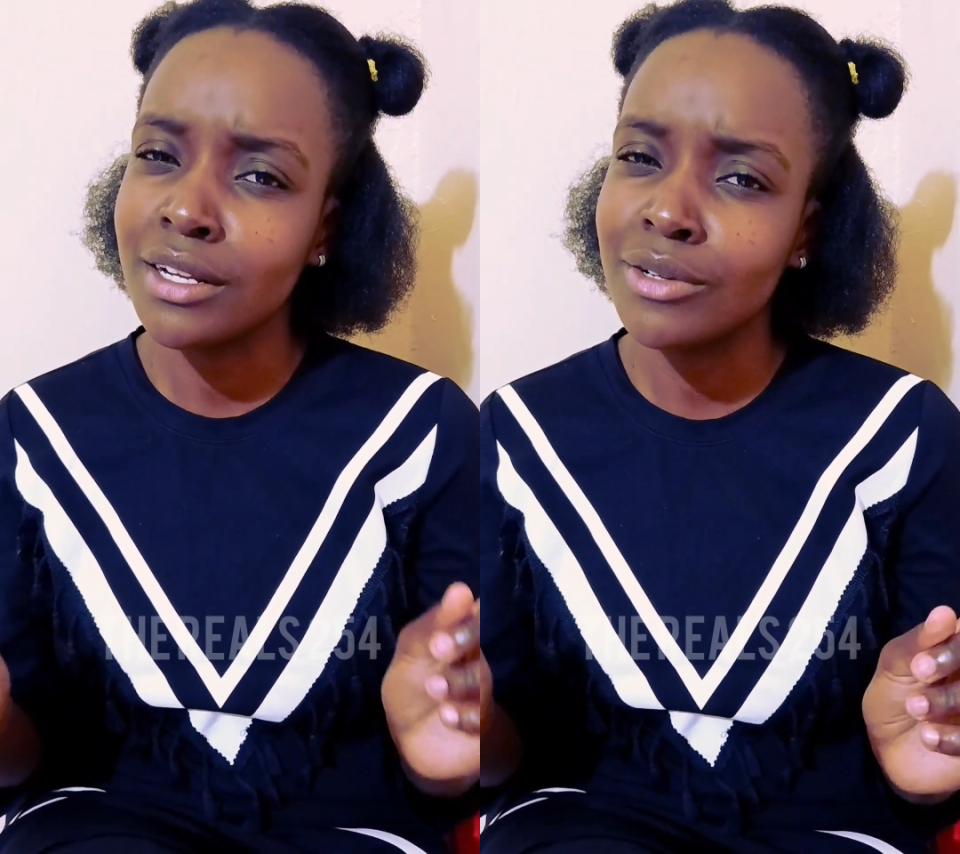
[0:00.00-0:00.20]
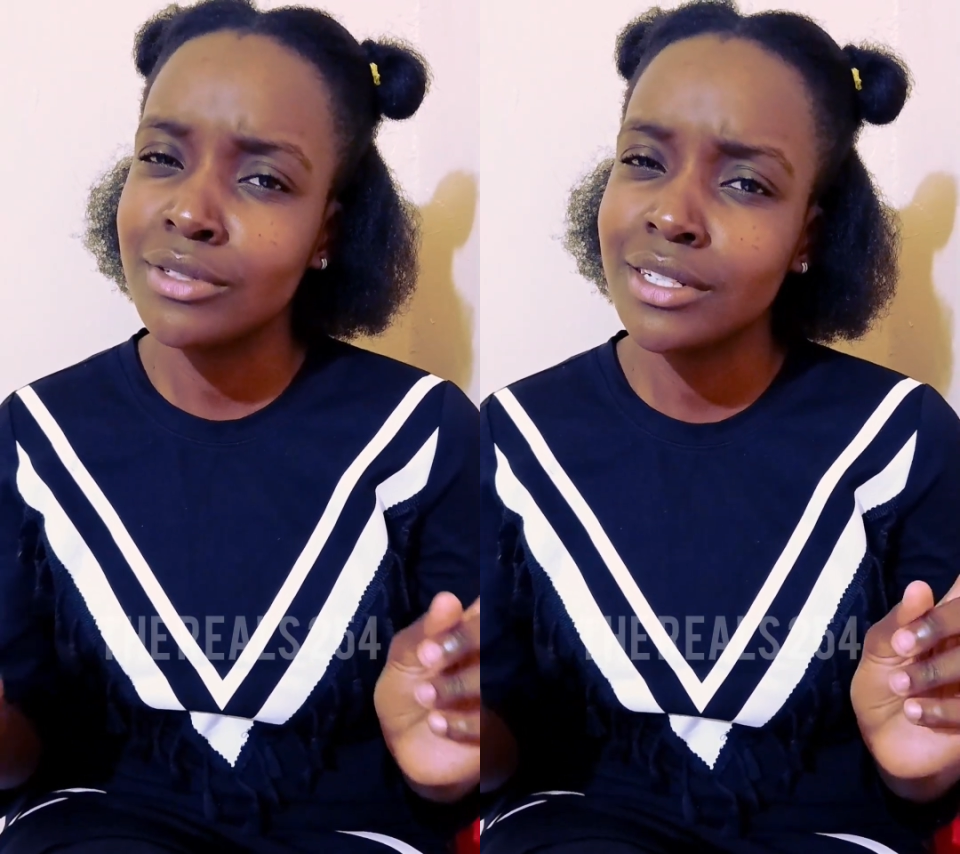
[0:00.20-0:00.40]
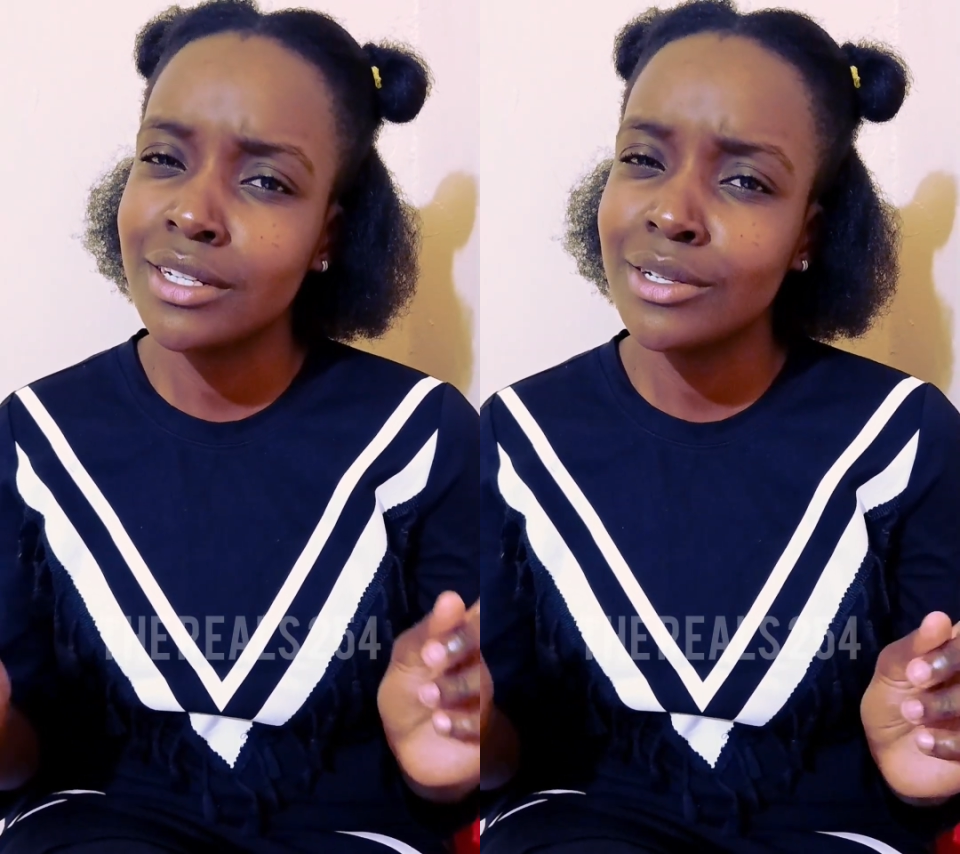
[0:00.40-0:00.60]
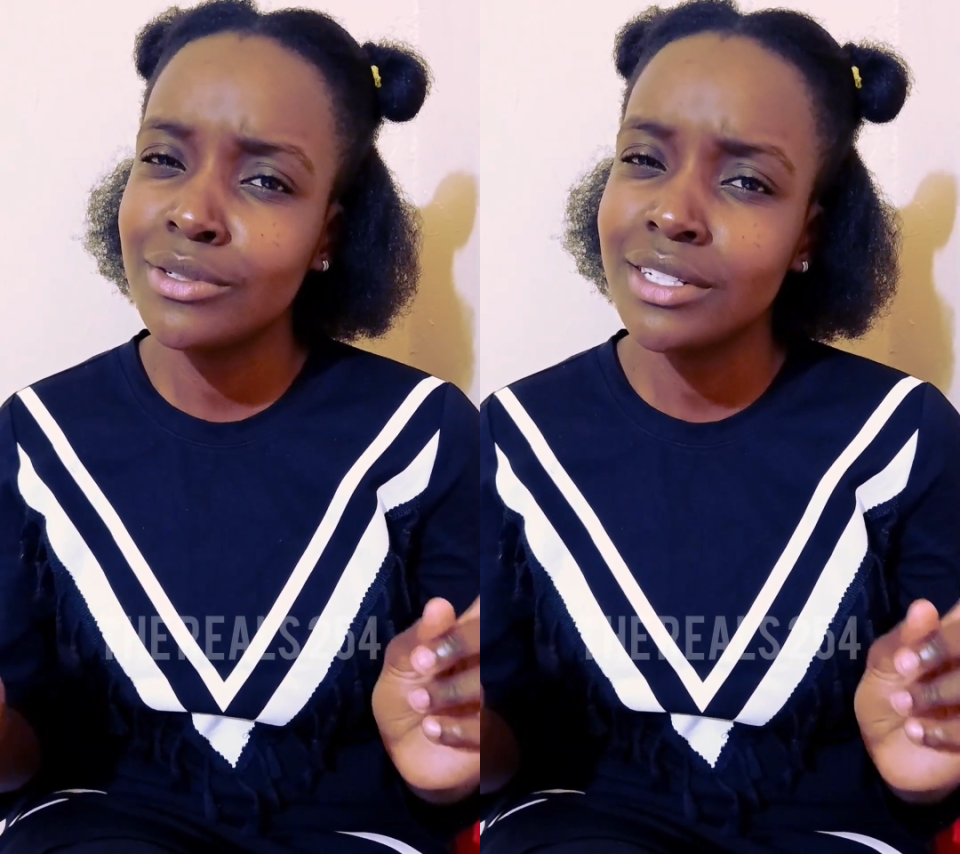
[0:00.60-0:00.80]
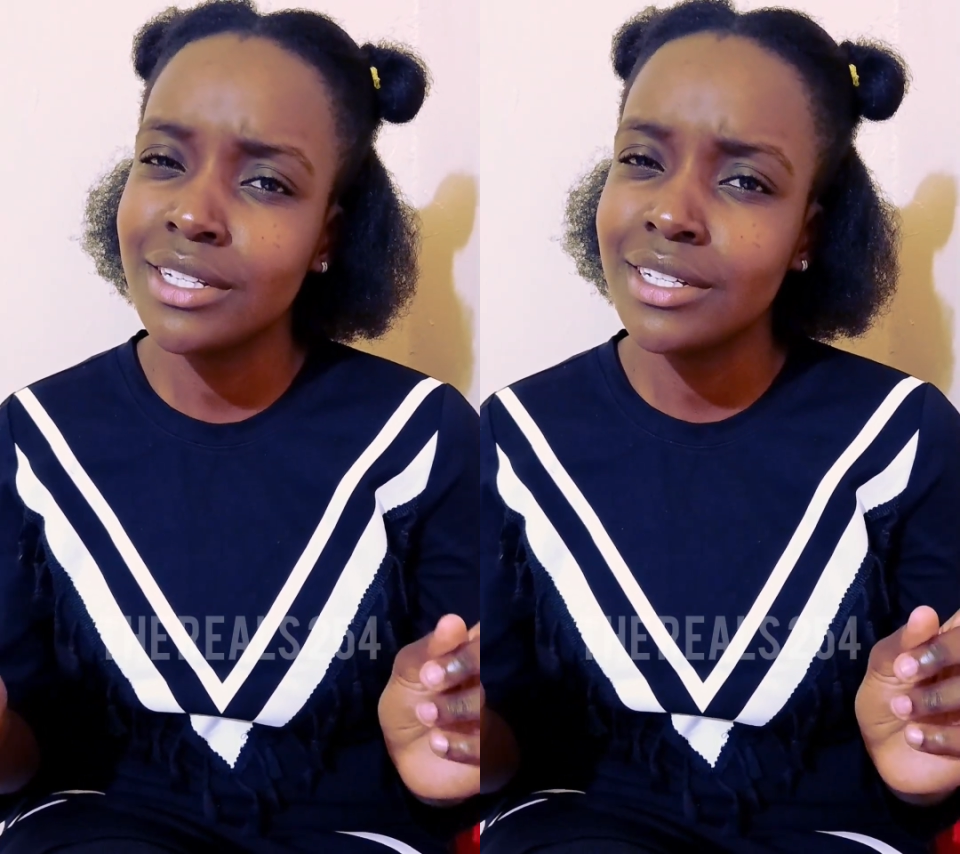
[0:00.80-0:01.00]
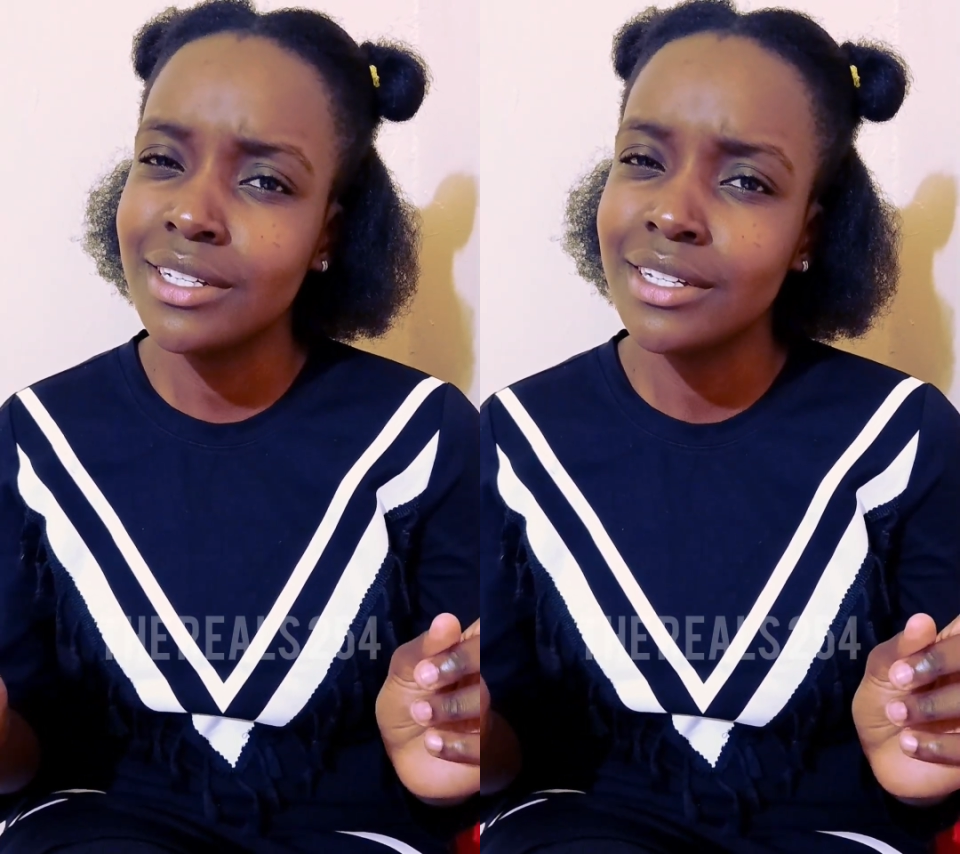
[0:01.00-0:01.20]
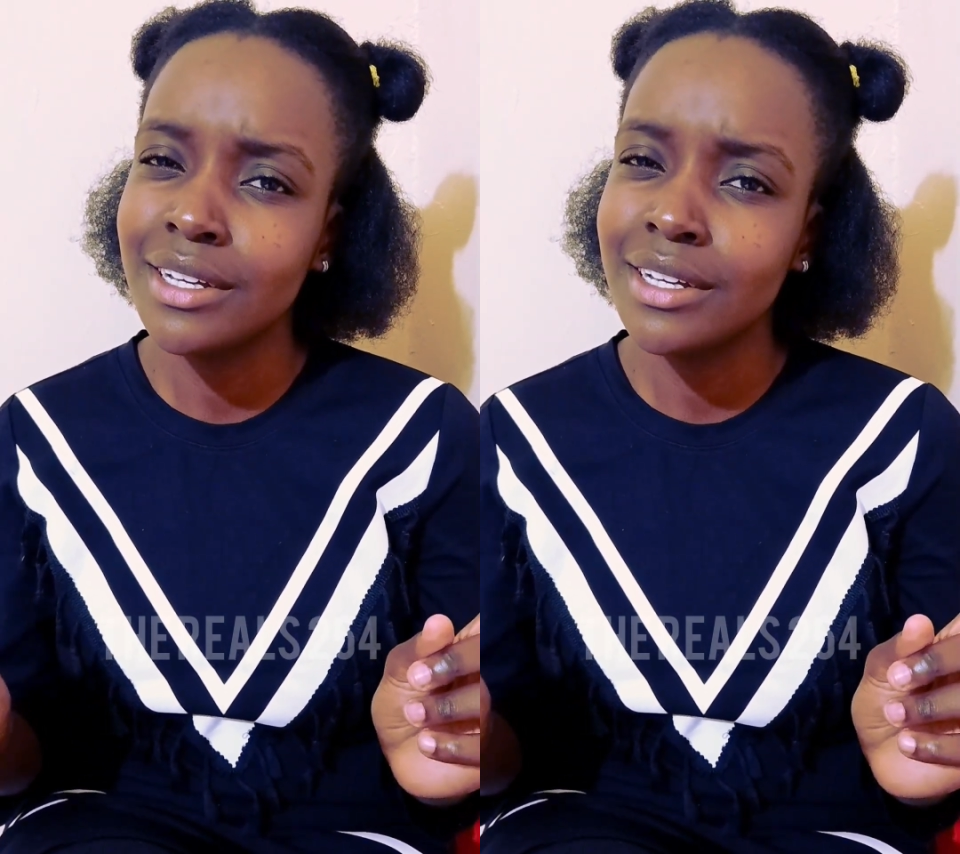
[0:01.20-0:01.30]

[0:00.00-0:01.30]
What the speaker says: lonely, lonely.